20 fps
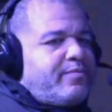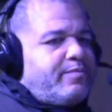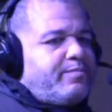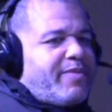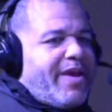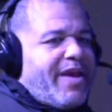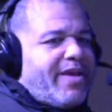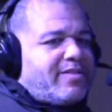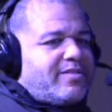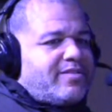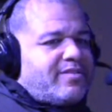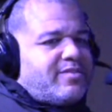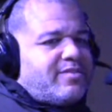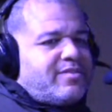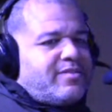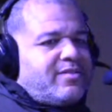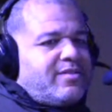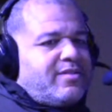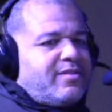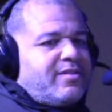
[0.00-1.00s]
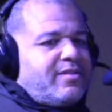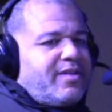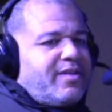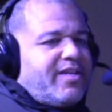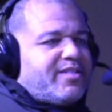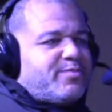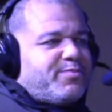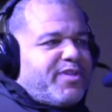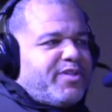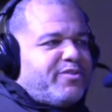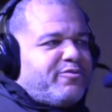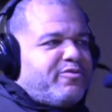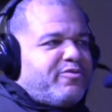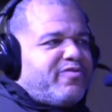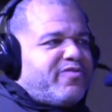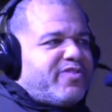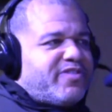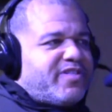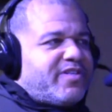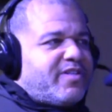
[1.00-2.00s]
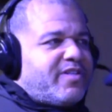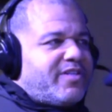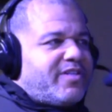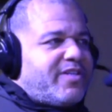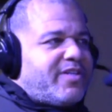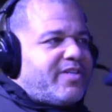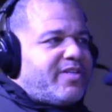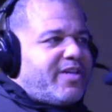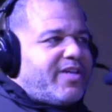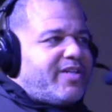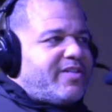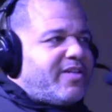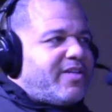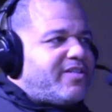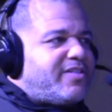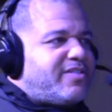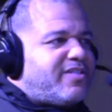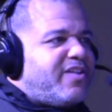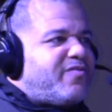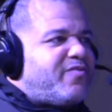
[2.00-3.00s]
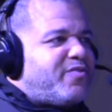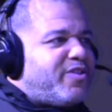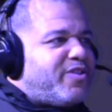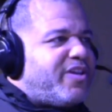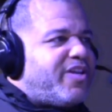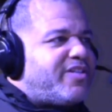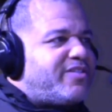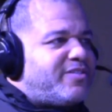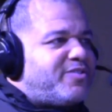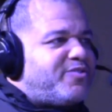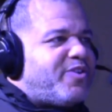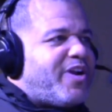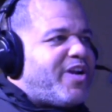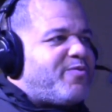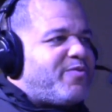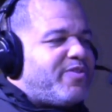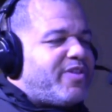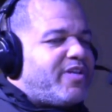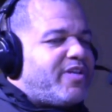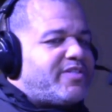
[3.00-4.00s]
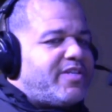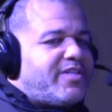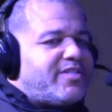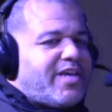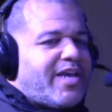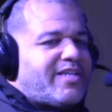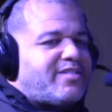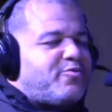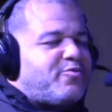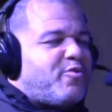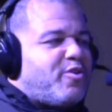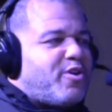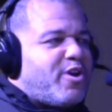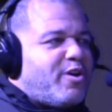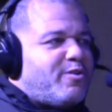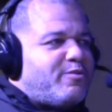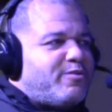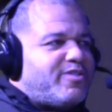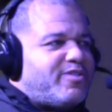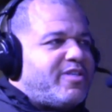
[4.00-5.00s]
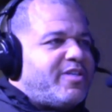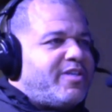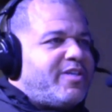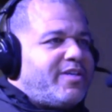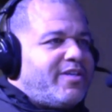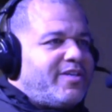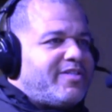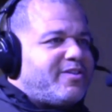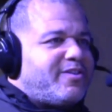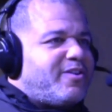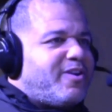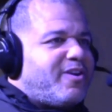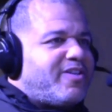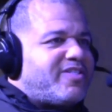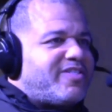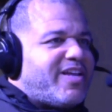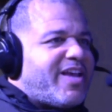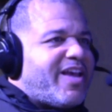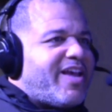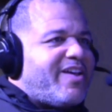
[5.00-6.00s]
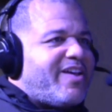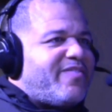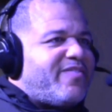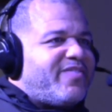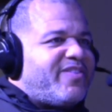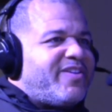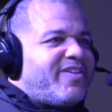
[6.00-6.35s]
Max has been through the facility and done stuff with us and trained with us. His high school coach is on our staff.